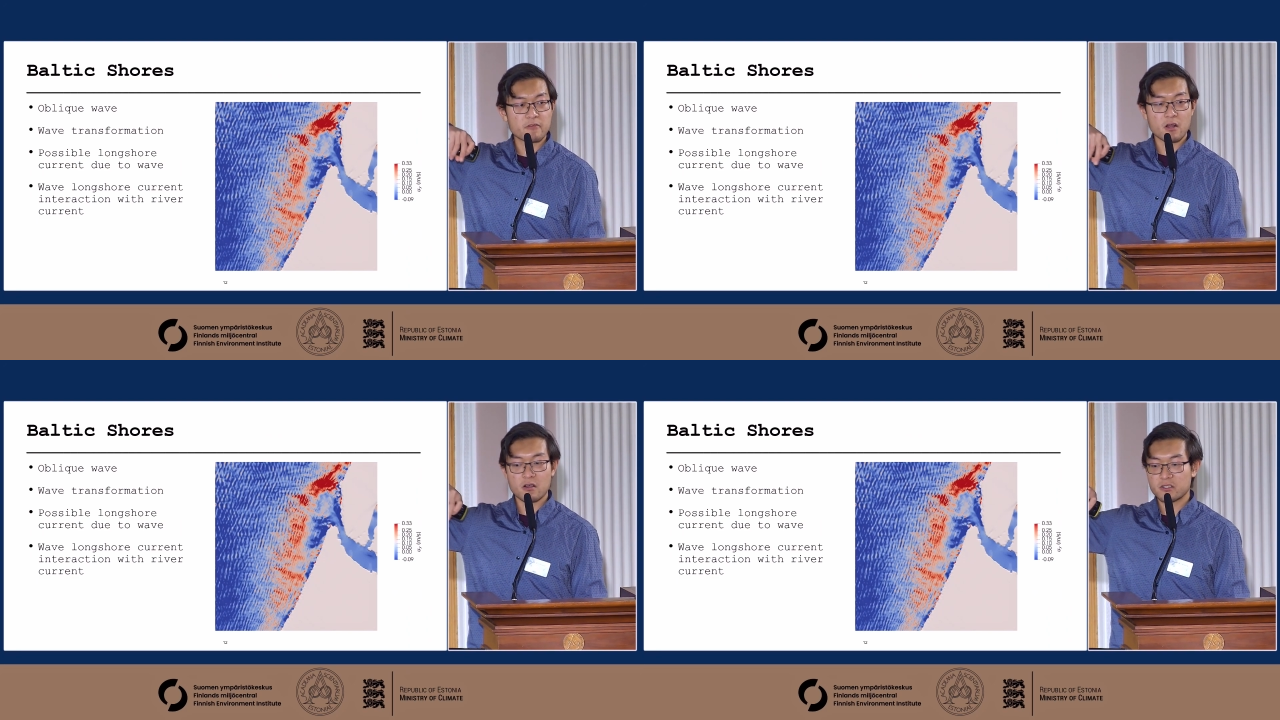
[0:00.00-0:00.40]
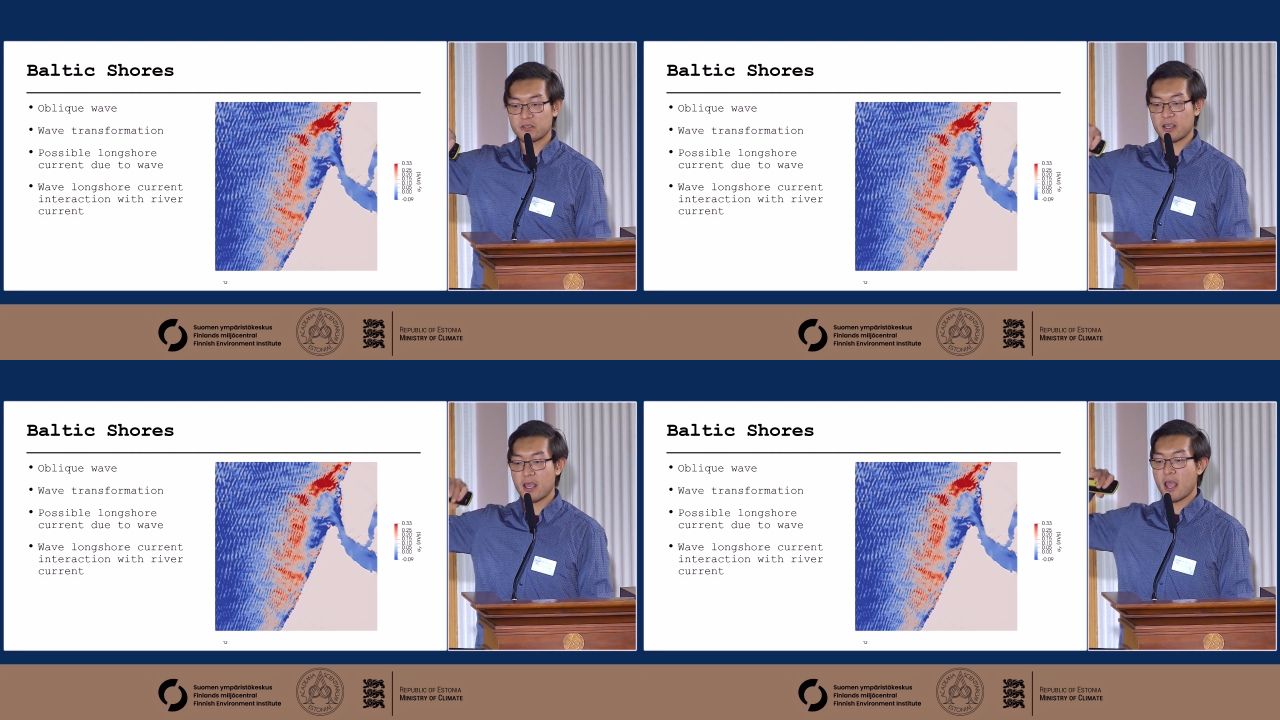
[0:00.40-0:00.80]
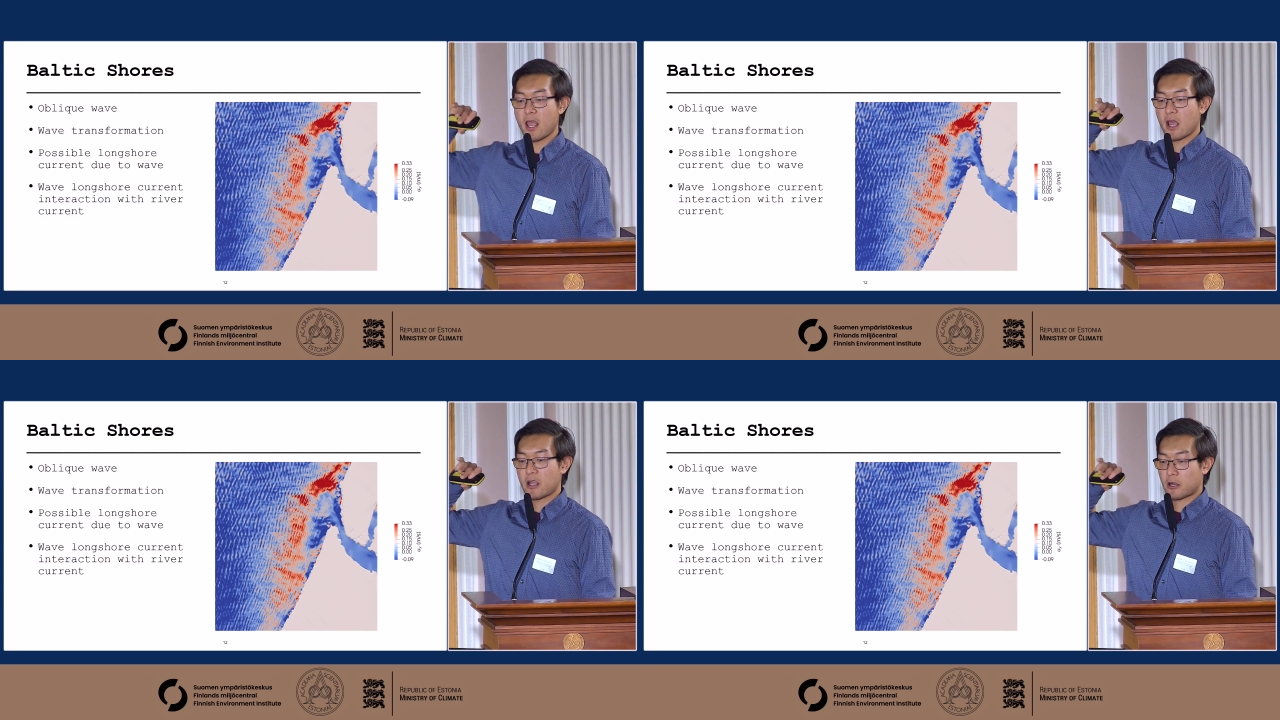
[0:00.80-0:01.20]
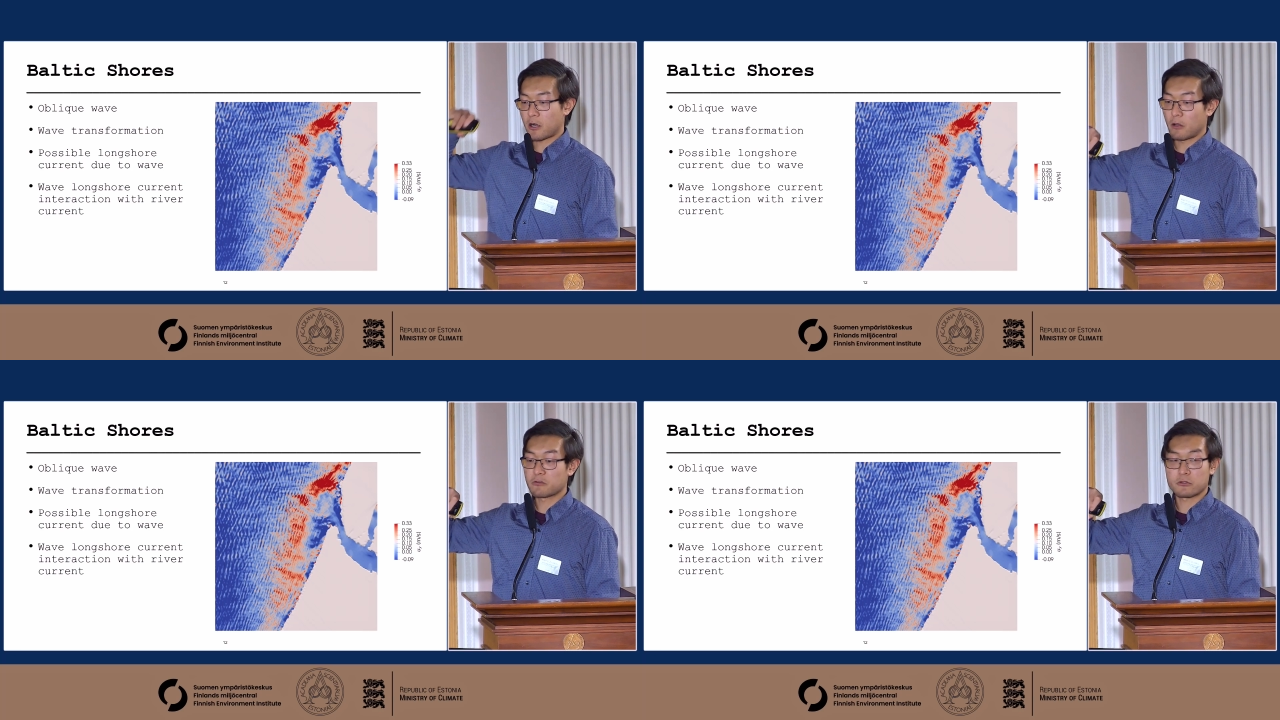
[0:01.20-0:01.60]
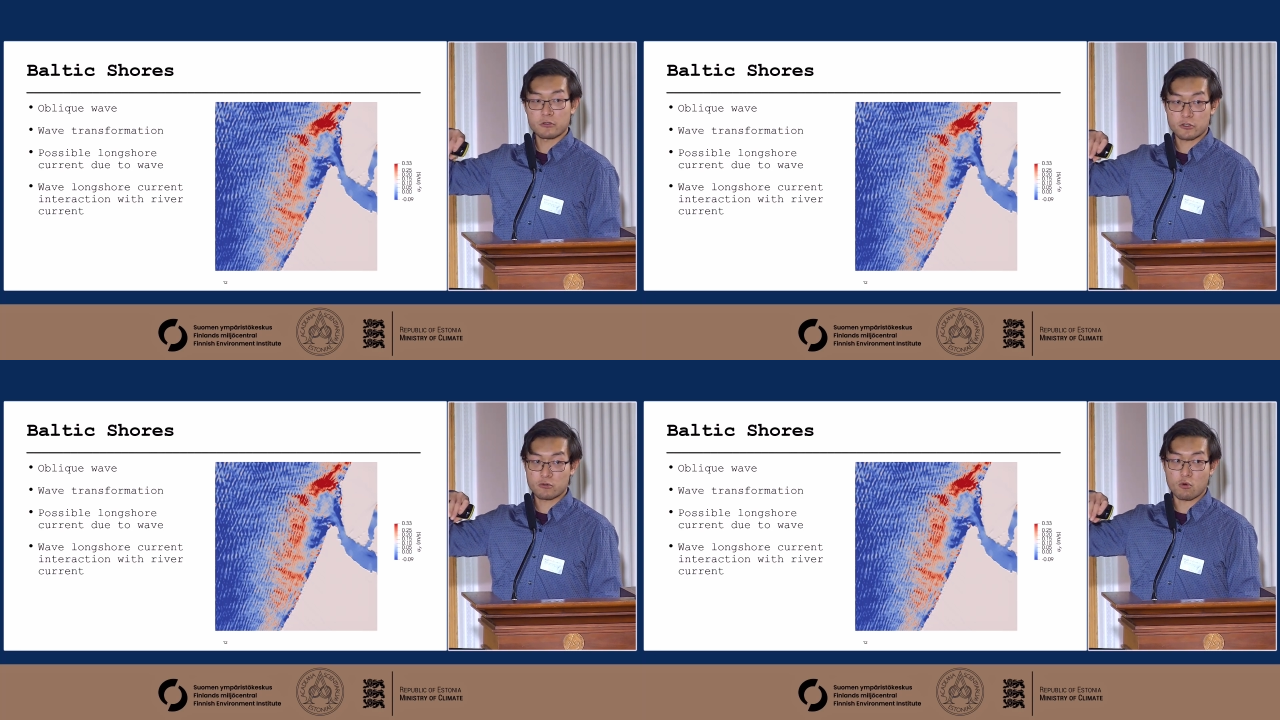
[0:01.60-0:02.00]
velocity close to the
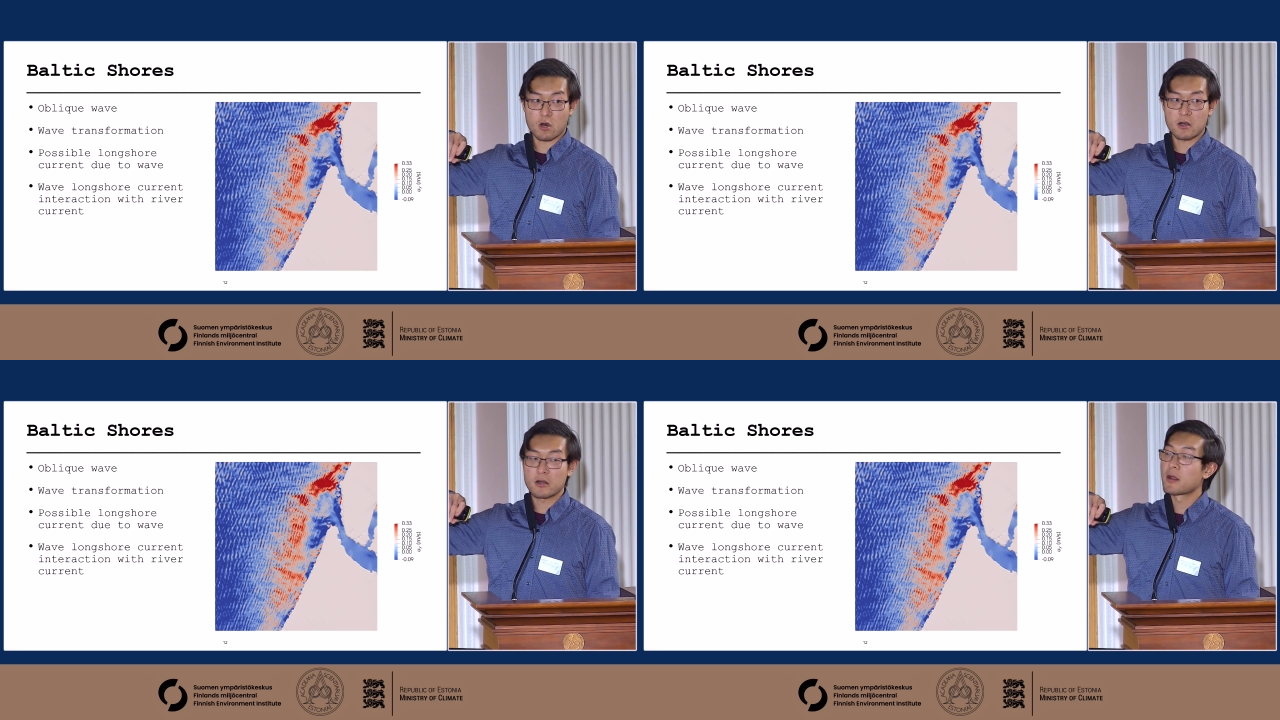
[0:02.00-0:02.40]
shore.